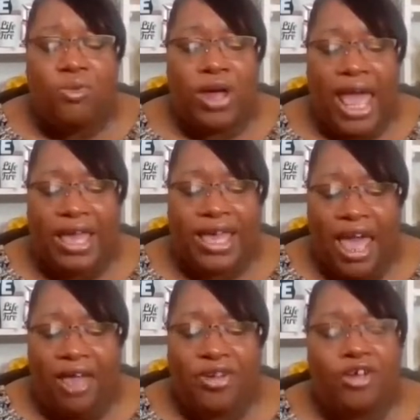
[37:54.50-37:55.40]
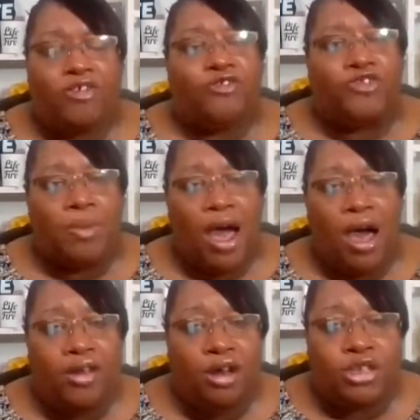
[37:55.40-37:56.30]
what I gathered from
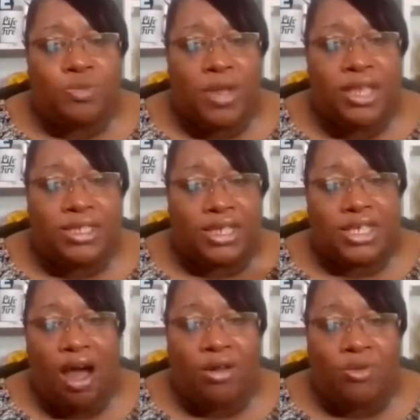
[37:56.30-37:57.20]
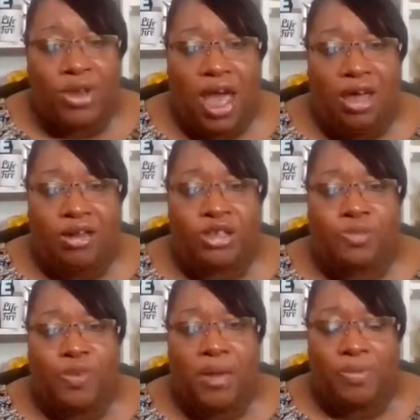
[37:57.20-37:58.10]
all those meetings and talking with all
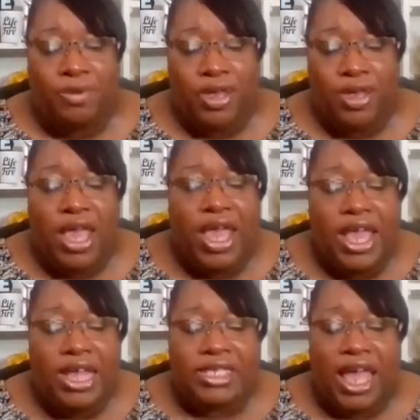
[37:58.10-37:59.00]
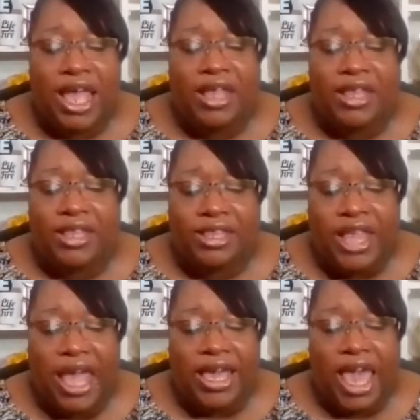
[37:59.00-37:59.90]
those people is that
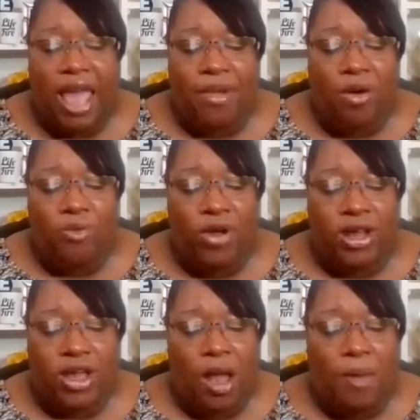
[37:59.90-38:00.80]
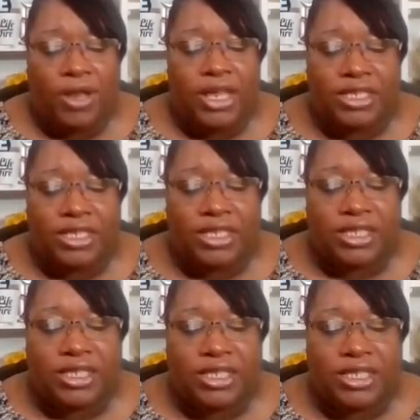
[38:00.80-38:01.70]
they came up with a comprehensive
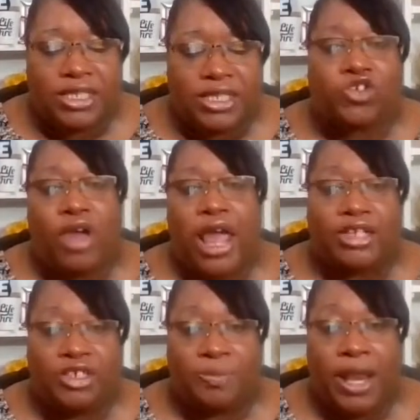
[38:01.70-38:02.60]
growth strategy